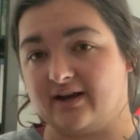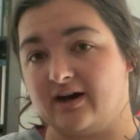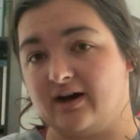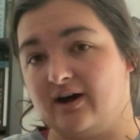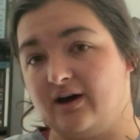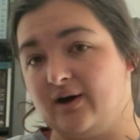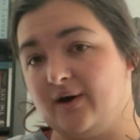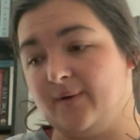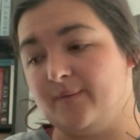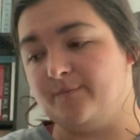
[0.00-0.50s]

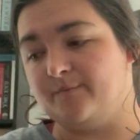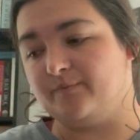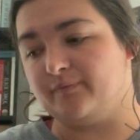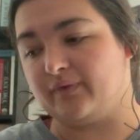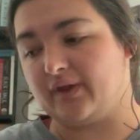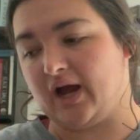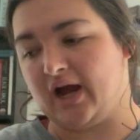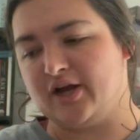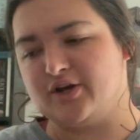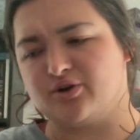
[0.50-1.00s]

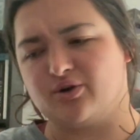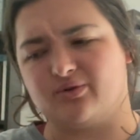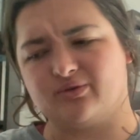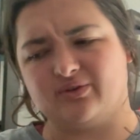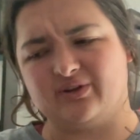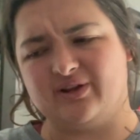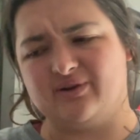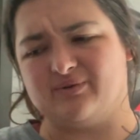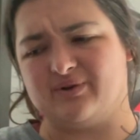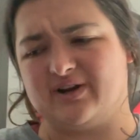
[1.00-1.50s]
I don't
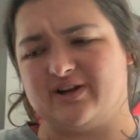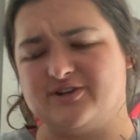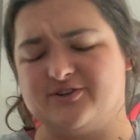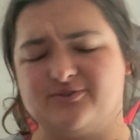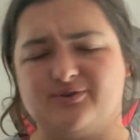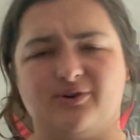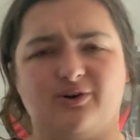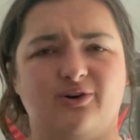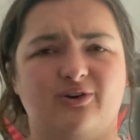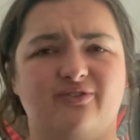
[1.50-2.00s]
really want to
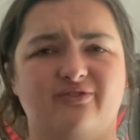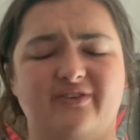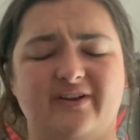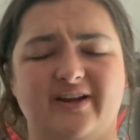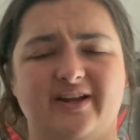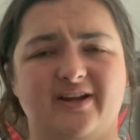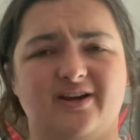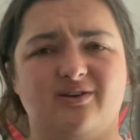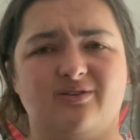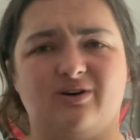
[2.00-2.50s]
do a whole
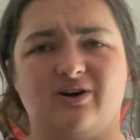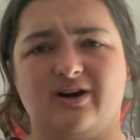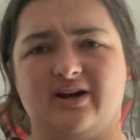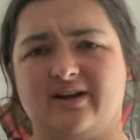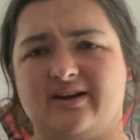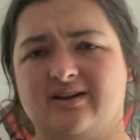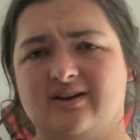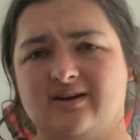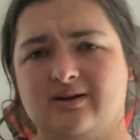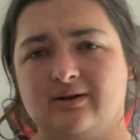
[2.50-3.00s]
video
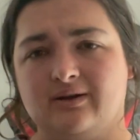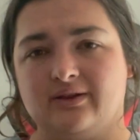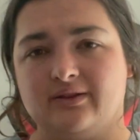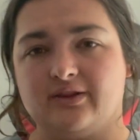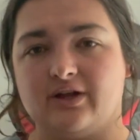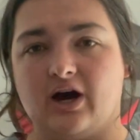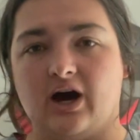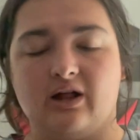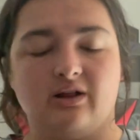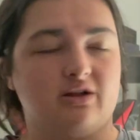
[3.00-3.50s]
on
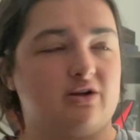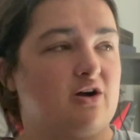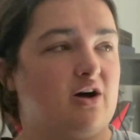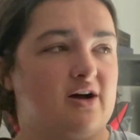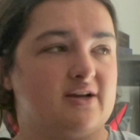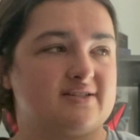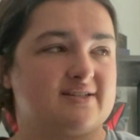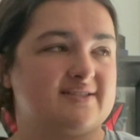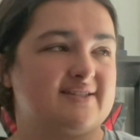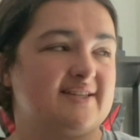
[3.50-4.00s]
the
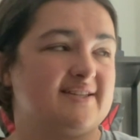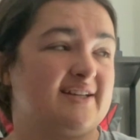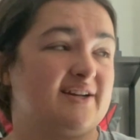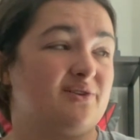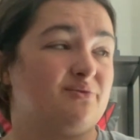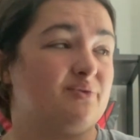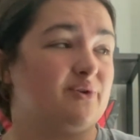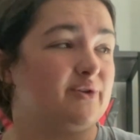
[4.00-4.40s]
Holocaust because that's like